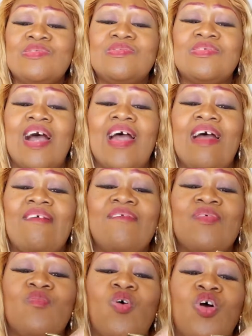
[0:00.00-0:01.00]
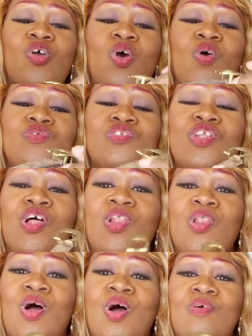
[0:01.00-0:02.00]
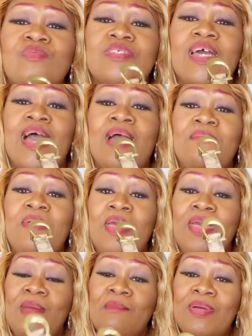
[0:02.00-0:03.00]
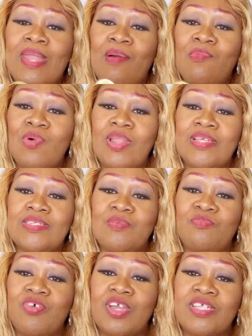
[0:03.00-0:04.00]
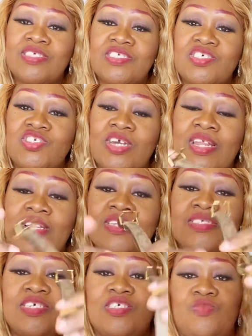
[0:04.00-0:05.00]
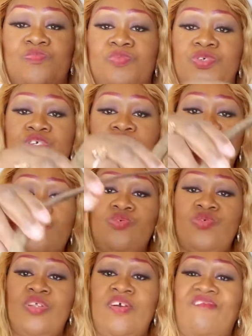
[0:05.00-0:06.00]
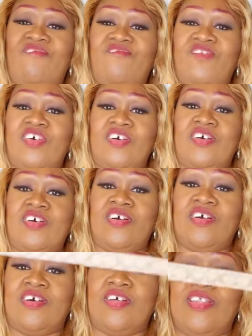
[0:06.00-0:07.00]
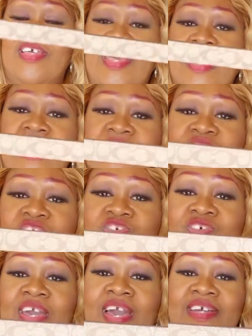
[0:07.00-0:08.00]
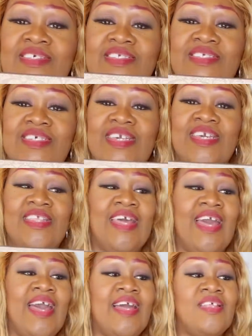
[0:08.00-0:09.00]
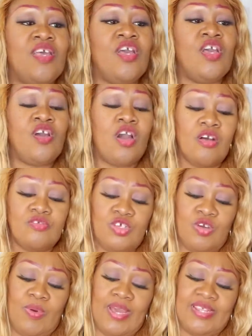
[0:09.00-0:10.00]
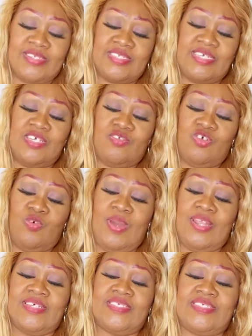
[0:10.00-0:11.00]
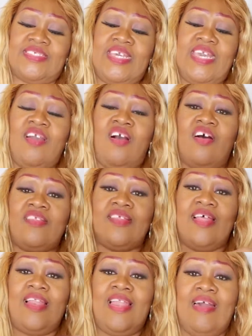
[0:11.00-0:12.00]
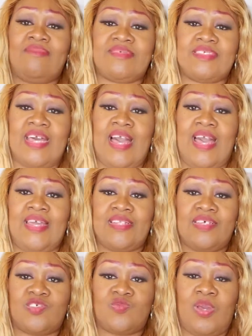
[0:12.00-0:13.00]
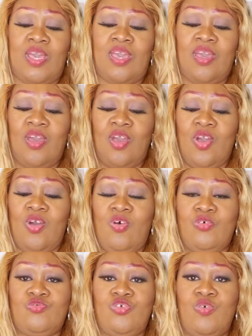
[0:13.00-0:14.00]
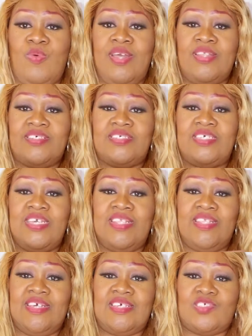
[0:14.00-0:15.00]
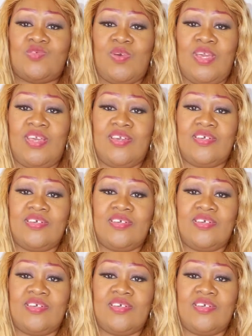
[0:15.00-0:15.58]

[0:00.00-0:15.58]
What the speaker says: haven't worn Coach in a long time, but I'm willing to bring it to the channel. This is beautiful. Do you guys see that? How do you wear the C? Do you wear the C on the left side this way? Or do you wear the C this way?